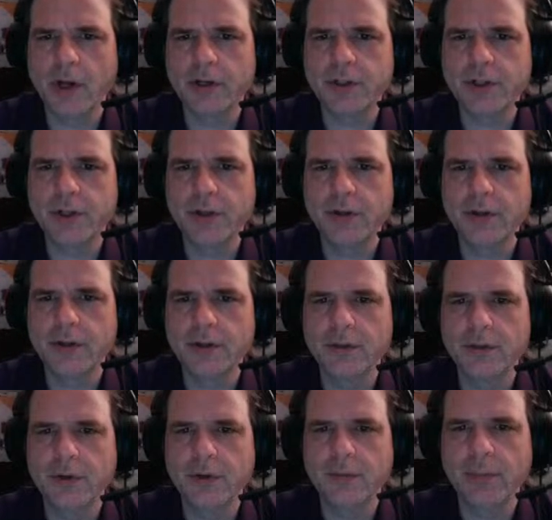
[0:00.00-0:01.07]
show you the
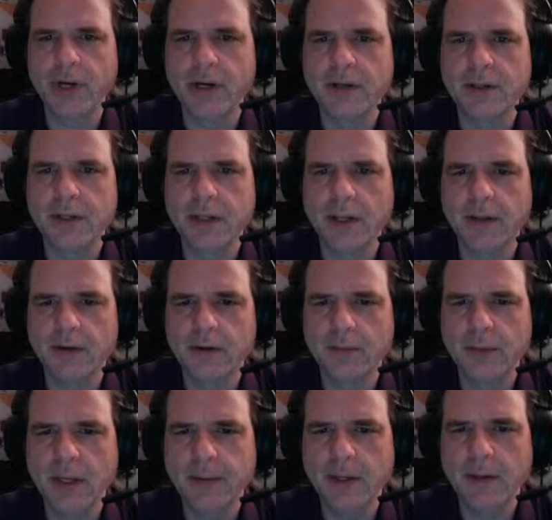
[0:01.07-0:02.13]
two compared together,
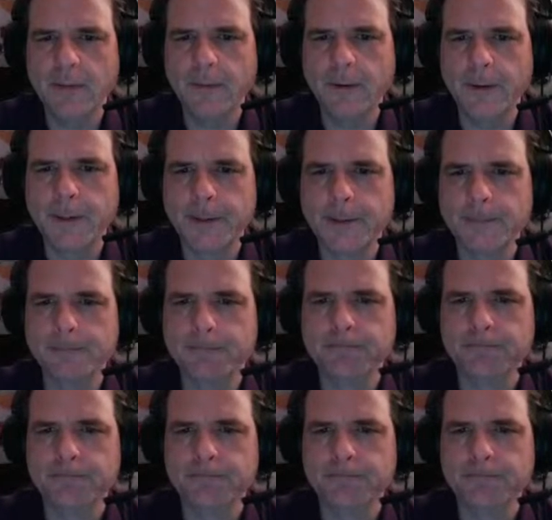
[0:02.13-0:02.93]
maybe. So